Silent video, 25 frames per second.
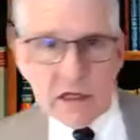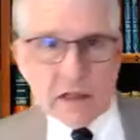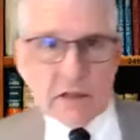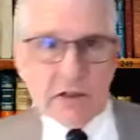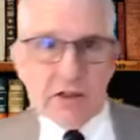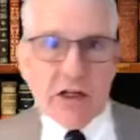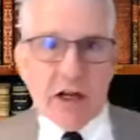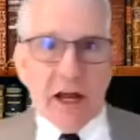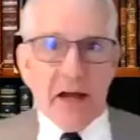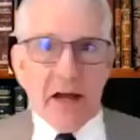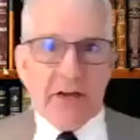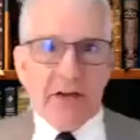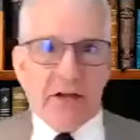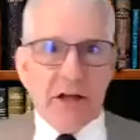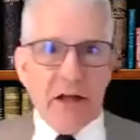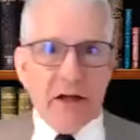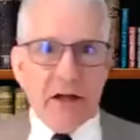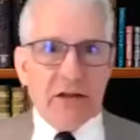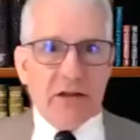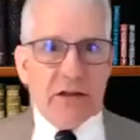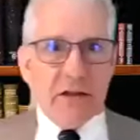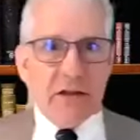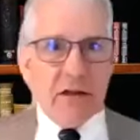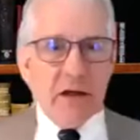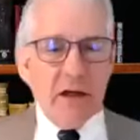these
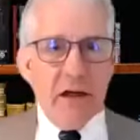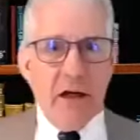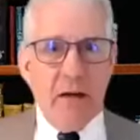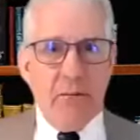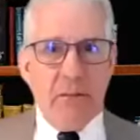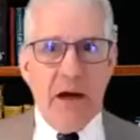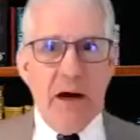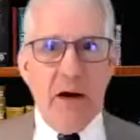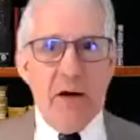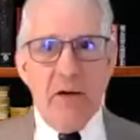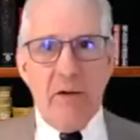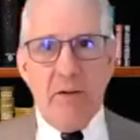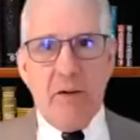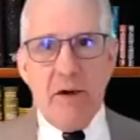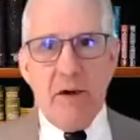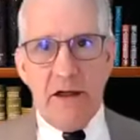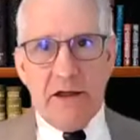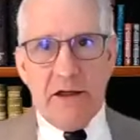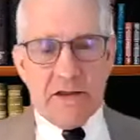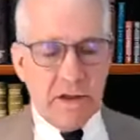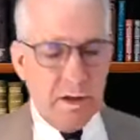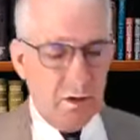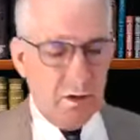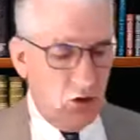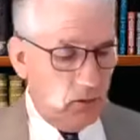suggestions about
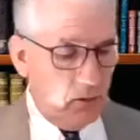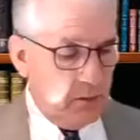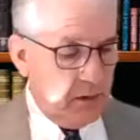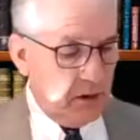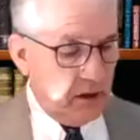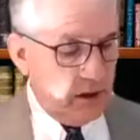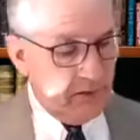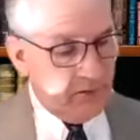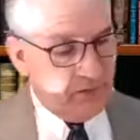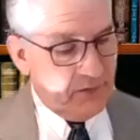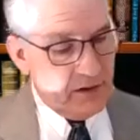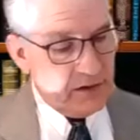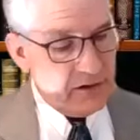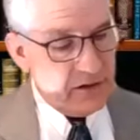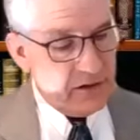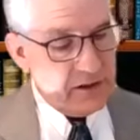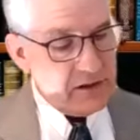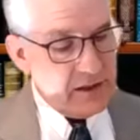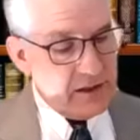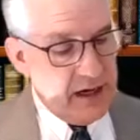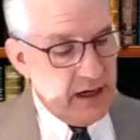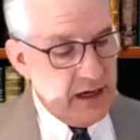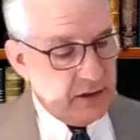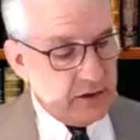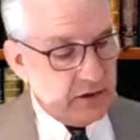releasing old belief,
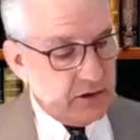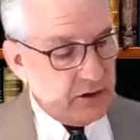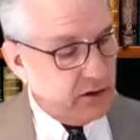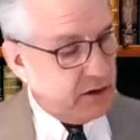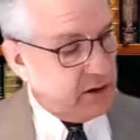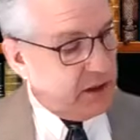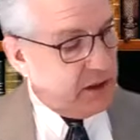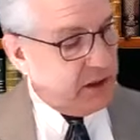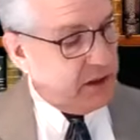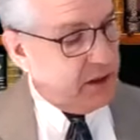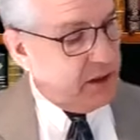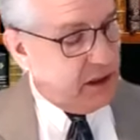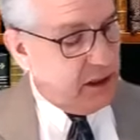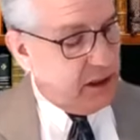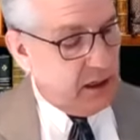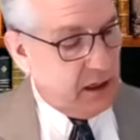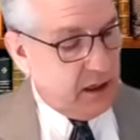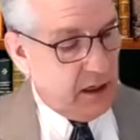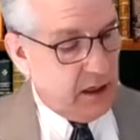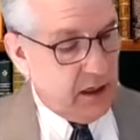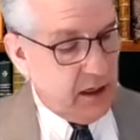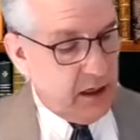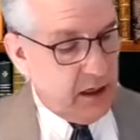this is actually